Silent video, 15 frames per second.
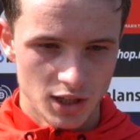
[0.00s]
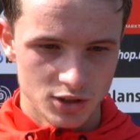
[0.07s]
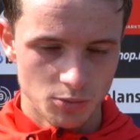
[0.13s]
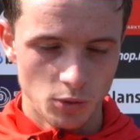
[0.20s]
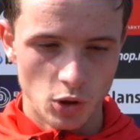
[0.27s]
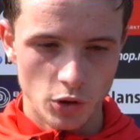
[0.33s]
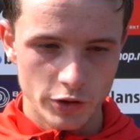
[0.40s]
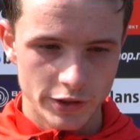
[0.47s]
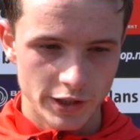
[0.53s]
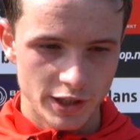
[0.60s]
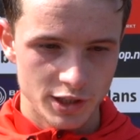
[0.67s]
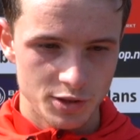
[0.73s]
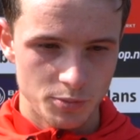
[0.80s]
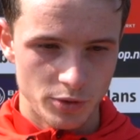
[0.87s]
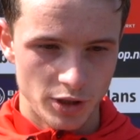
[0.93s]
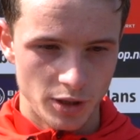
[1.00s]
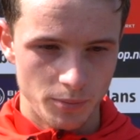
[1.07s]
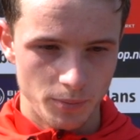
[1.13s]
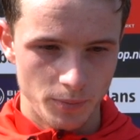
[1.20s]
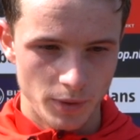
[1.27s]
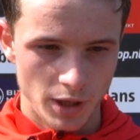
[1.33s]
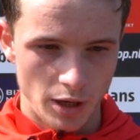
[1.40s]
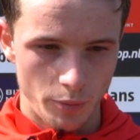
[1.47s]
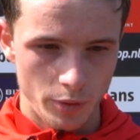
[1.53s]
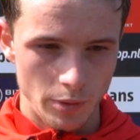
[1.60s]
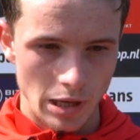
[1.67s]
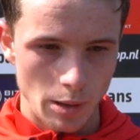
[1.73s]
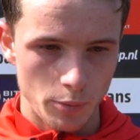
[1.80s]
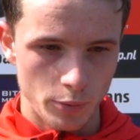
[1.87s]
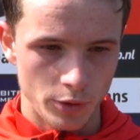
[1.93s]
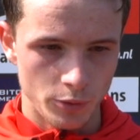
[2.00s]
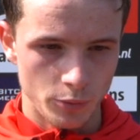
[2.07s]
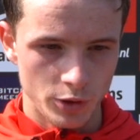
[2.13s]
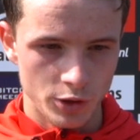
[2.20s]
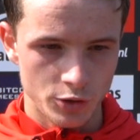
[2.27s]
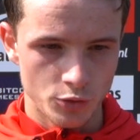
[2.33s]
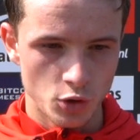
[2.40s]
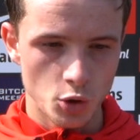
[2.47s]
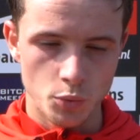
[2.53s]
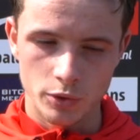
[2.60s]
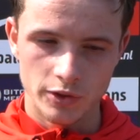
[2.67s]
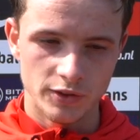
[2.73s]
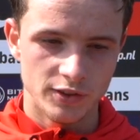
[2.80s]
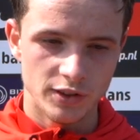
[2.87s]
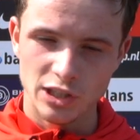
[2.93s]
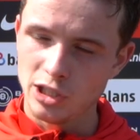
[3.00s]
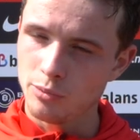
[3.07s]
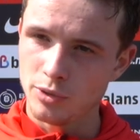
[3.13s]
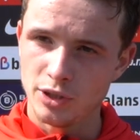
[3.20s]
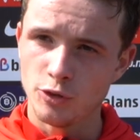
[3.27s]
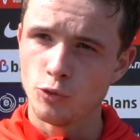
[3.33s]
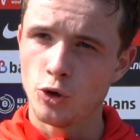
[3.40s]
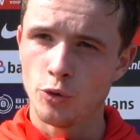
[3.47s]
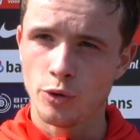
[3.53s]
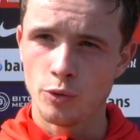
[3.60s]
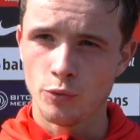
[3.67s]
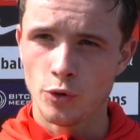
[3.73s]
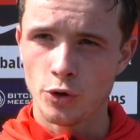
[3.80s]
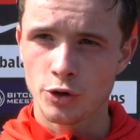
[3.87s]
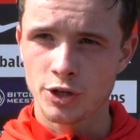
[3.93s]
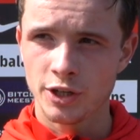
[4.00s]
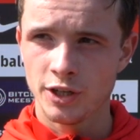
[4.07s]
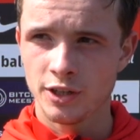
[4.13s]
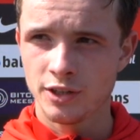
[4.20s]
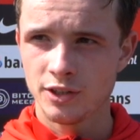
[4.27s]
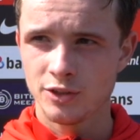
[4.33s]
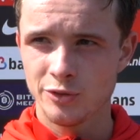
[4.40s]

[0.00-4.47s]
some long days, but I'm I'm really happy with, with the group, with the team, and the way we're working.